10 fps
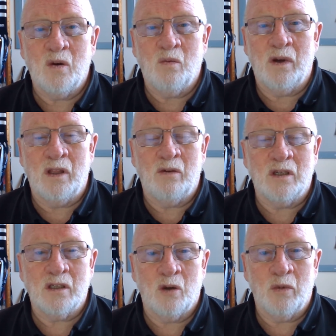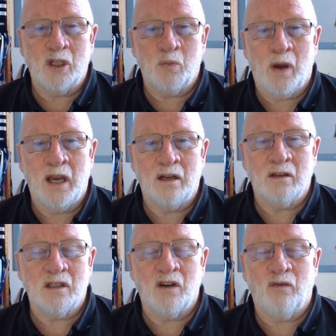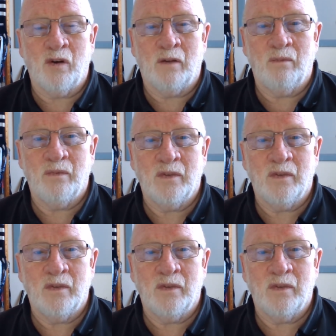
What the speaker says: where there is so much pain and suffering.